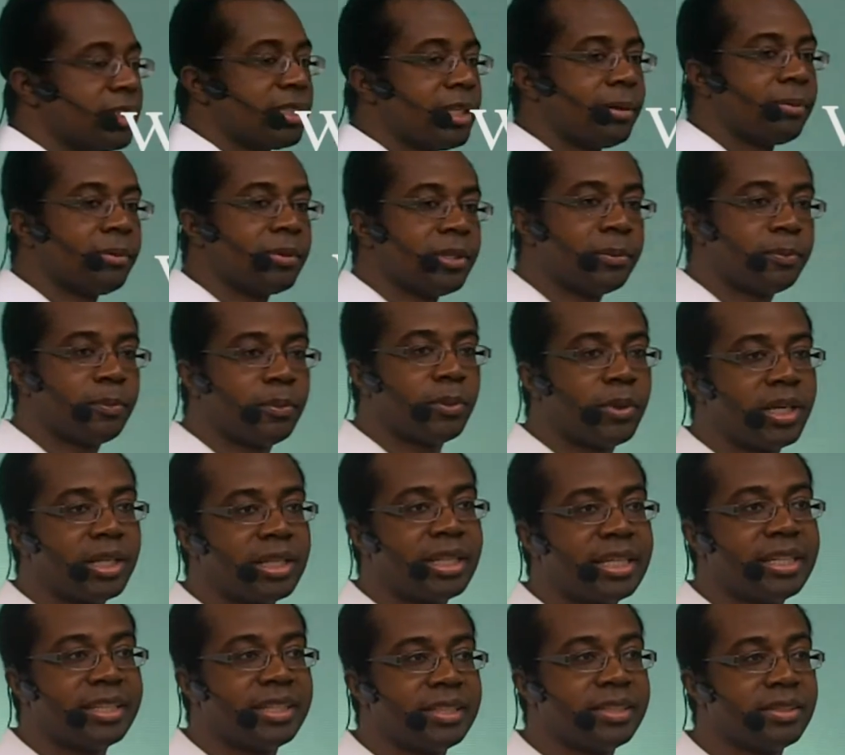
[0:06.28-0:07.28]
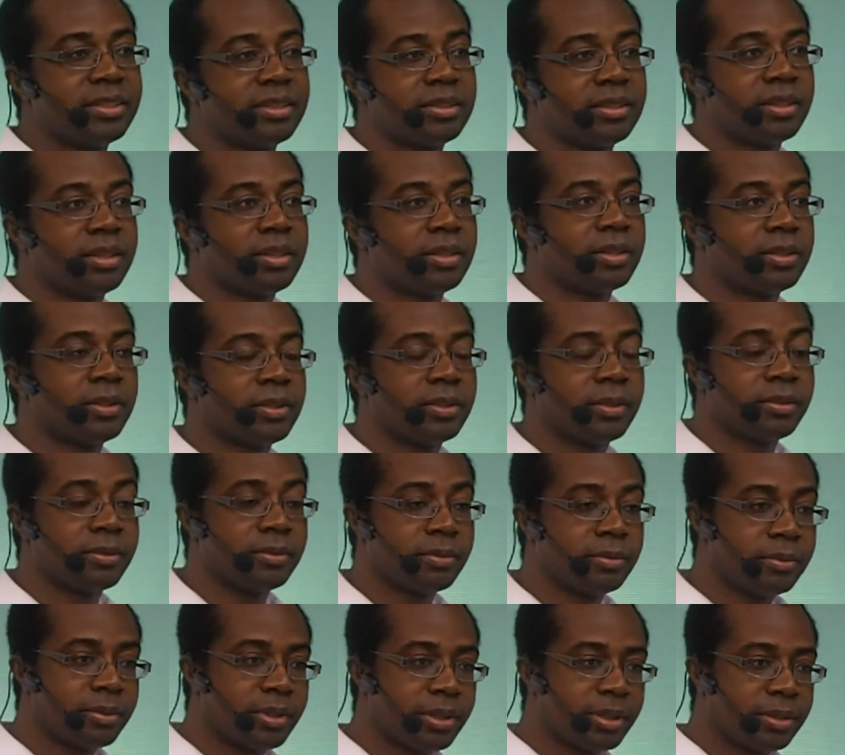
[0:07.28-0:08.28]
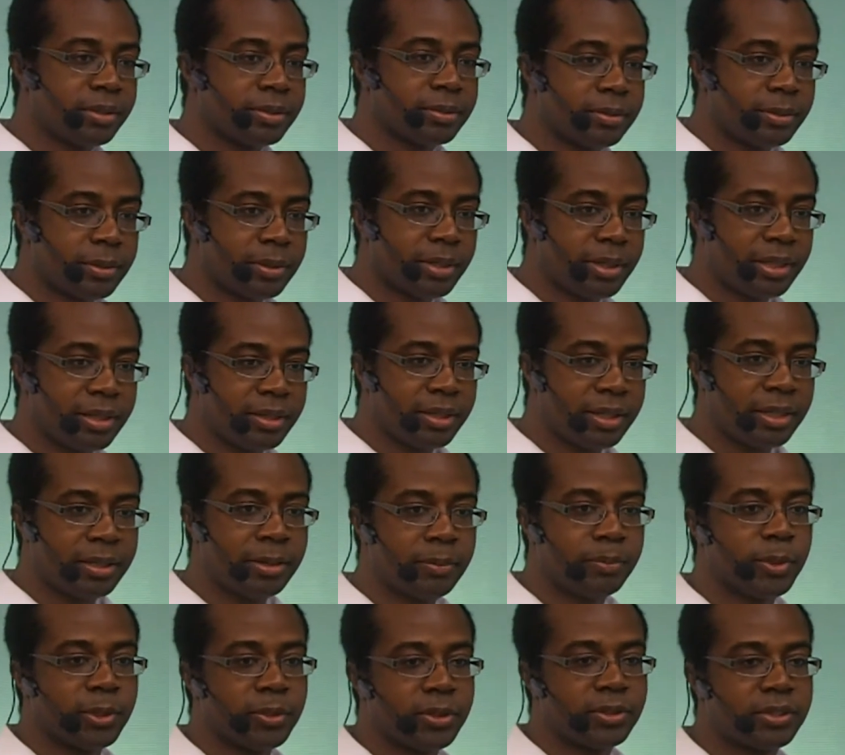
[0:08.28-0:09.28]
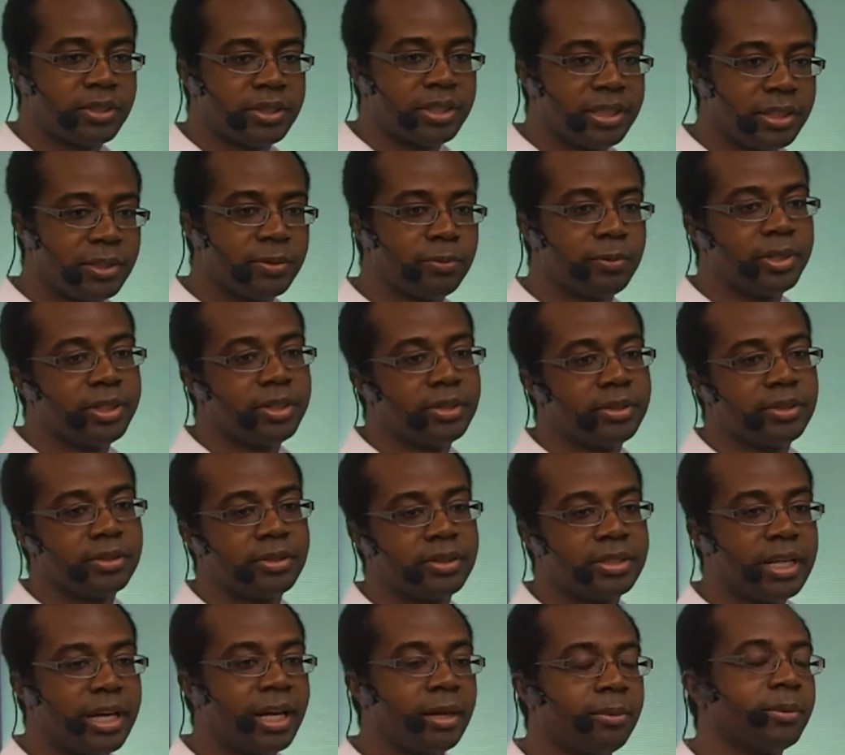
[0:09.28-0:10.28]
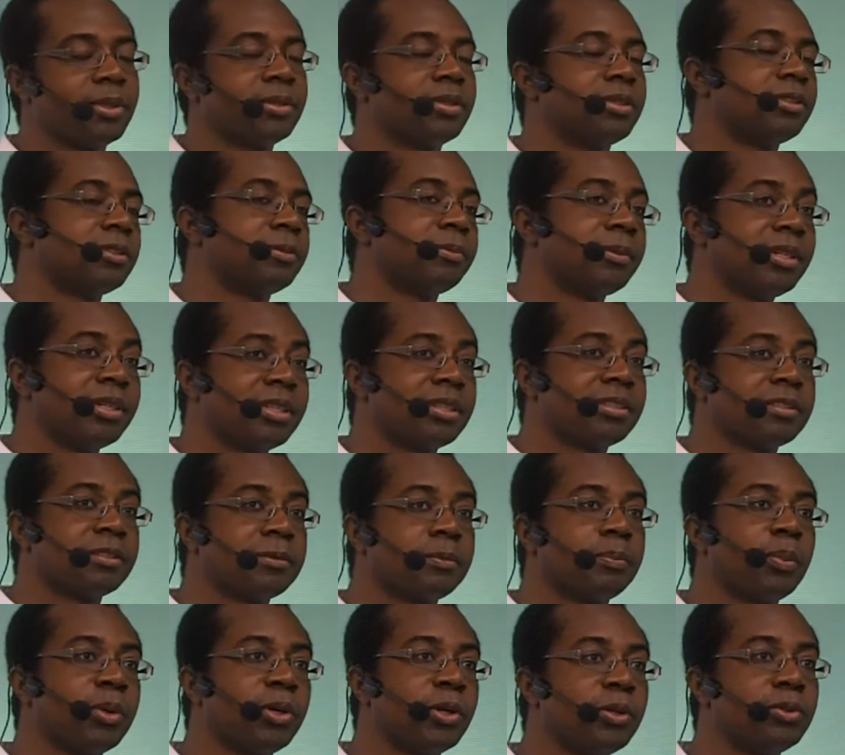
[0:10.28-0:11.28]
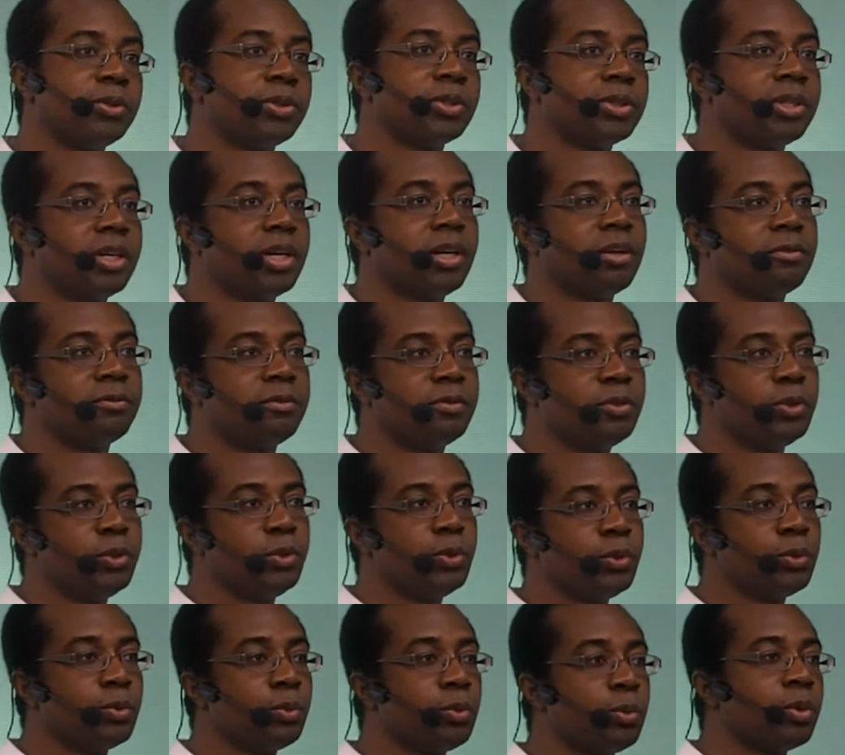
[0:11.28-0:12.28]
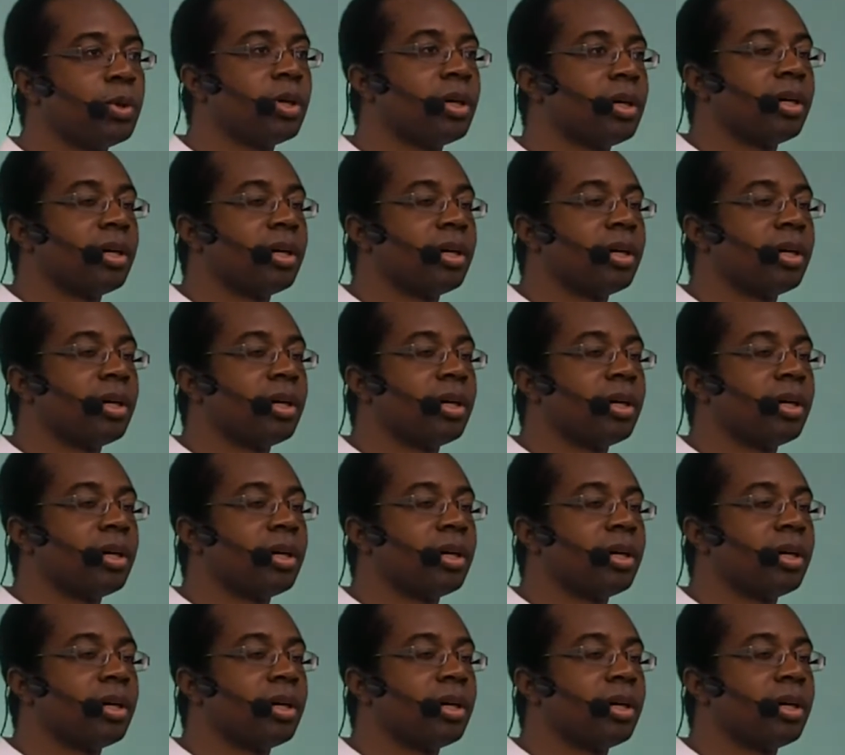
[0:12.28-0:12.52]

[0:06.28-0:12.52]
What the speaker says: what's happening to print is eBooks, e-readers, tablets. There's been an explosion of new